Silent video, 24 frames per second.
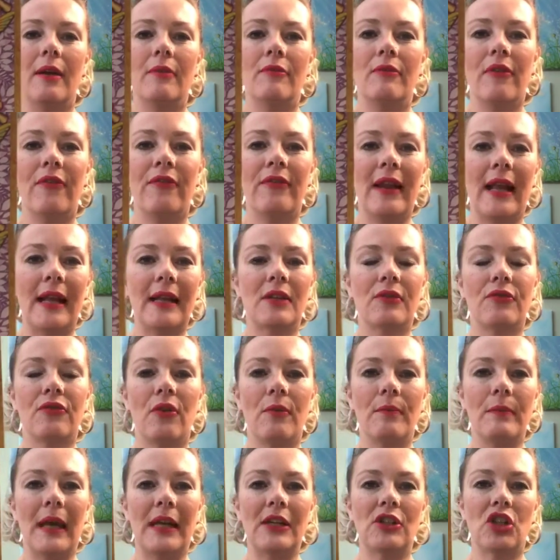reflects
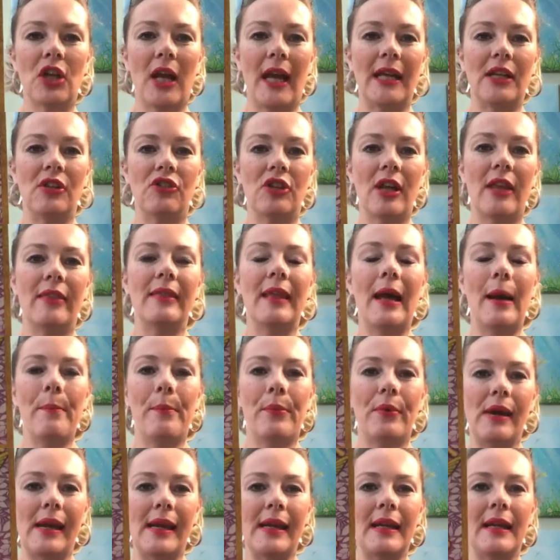from that change and that
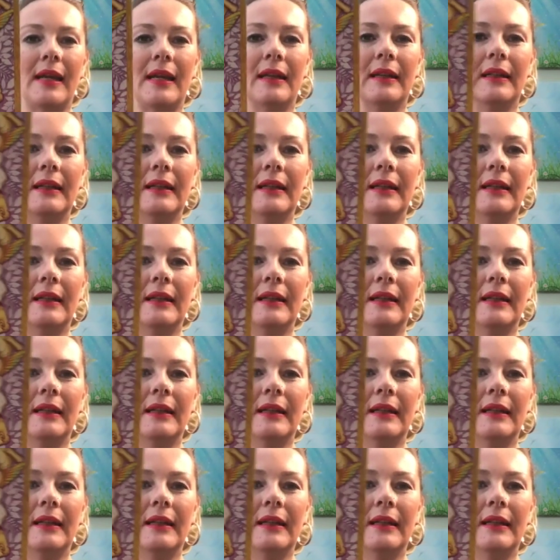break.